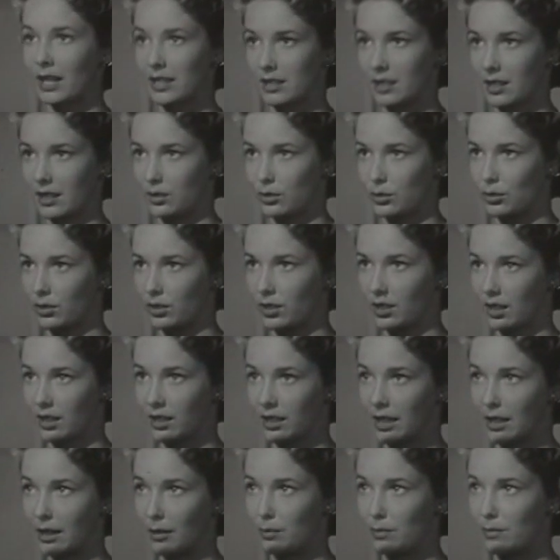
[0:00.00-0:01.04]
What I said to you at the
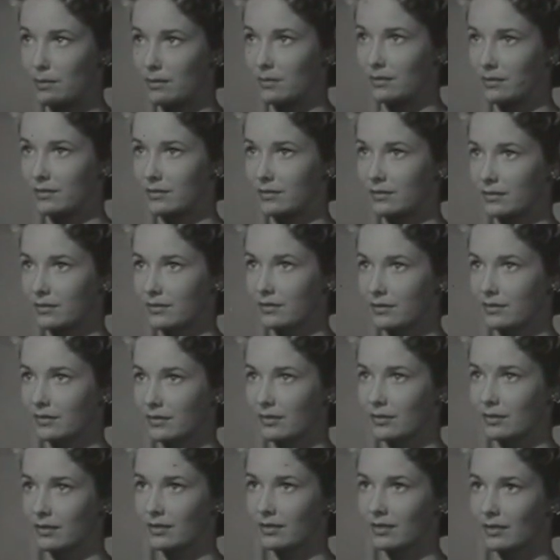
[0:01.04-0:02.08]
club,
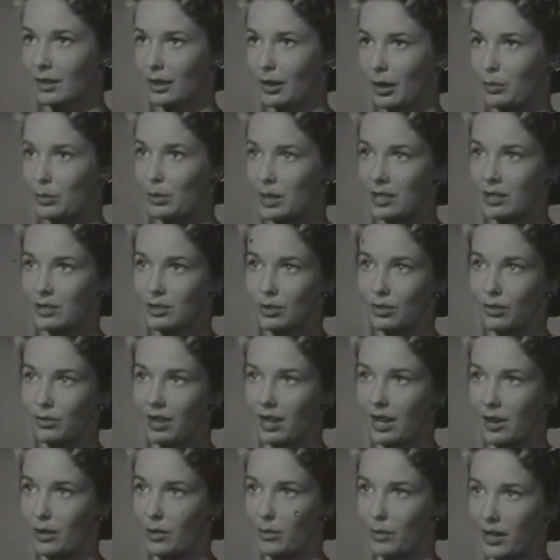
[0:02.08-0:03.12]
I mean it so
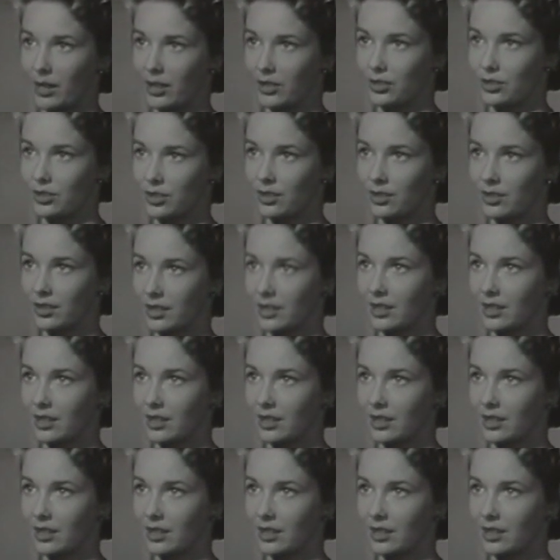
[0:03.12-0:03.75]
very much.